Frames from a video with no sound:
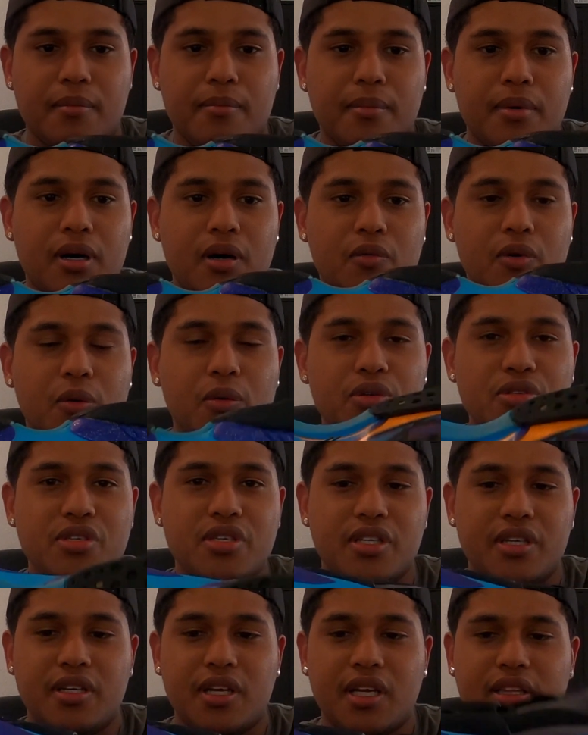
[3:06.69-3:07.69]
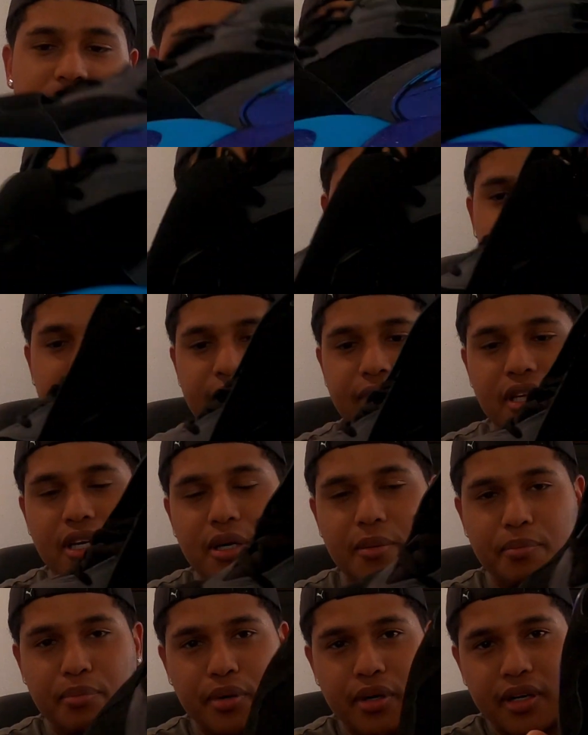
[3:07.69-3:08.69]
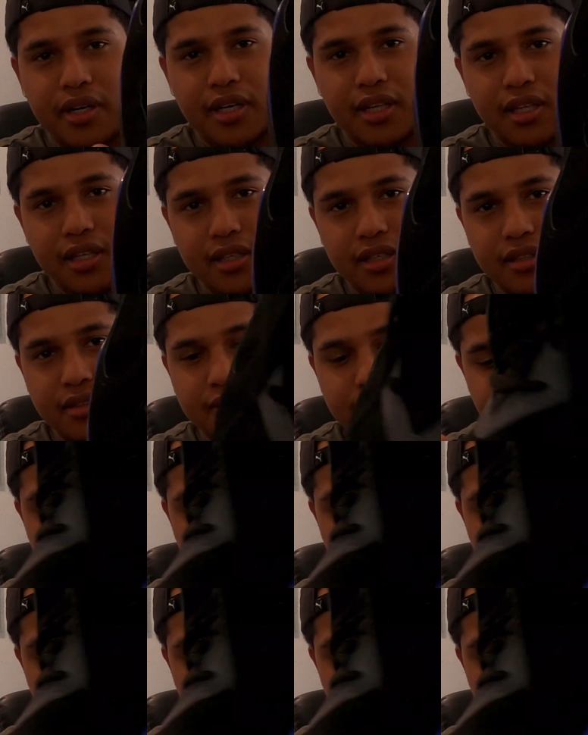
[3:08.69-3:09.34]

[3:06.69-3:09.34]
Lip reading: but we will see. I think they are pretty clean.